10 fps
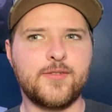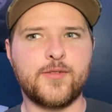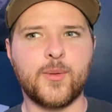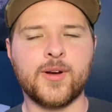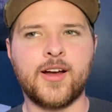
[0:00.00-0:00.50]

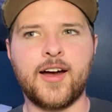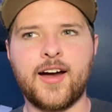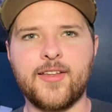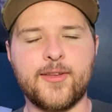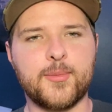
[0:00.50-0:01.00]
for
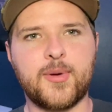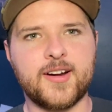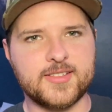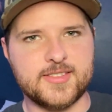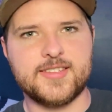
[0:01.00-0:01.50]
other
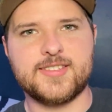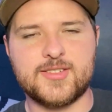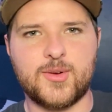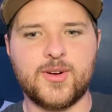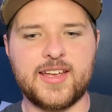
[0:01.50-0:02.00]
parts of the
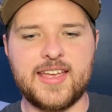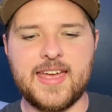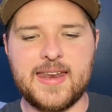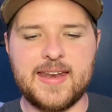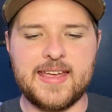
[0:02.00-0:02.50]
story,
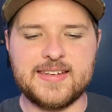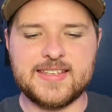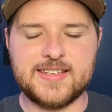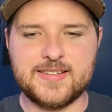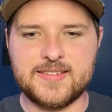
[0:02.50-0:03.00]
and and
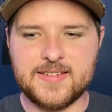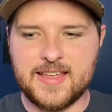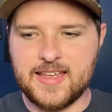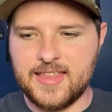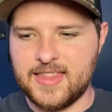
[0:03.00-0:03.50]
didn't.
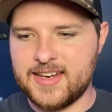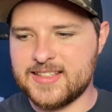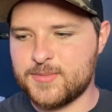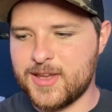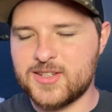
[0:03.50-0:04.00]
They
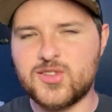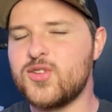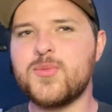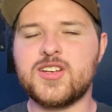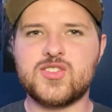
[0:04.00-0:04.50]
didn't spend
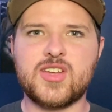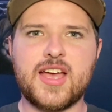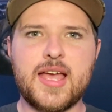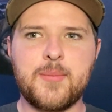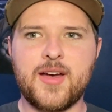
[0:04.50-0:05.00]
too much
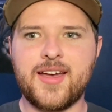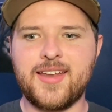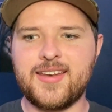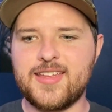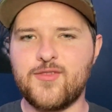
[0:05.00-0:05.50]
time
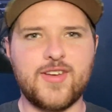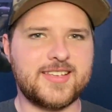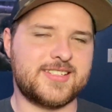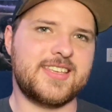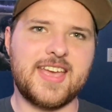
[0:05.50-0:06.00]
on
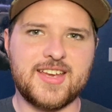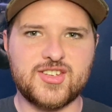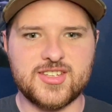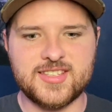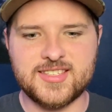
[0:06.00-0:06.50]

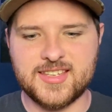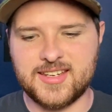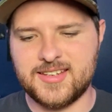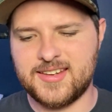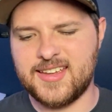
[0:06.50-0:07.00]
investigations
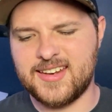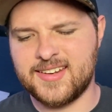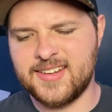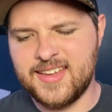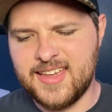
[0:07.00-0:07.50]
and,
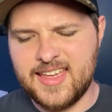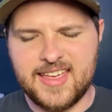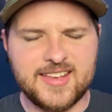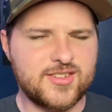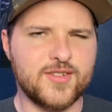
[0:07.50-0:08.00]
and
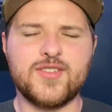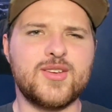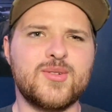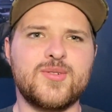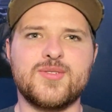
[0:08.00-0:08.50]

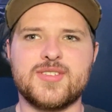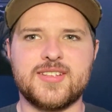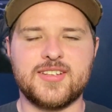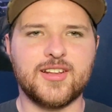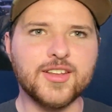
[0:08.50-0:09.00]
interviews
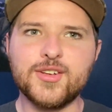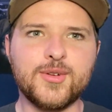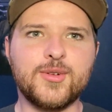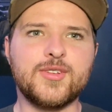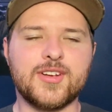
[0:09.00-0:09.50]
and
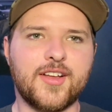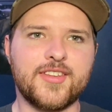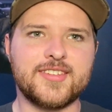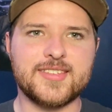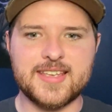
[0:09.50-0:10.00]
clues and all
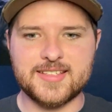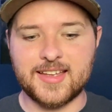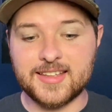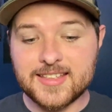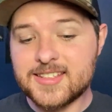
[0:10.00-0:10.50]
these things.
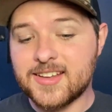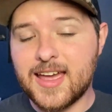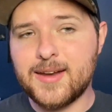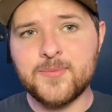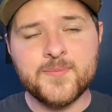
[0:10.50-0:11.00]
Like, they still
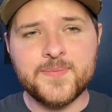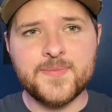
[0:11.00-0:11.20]
had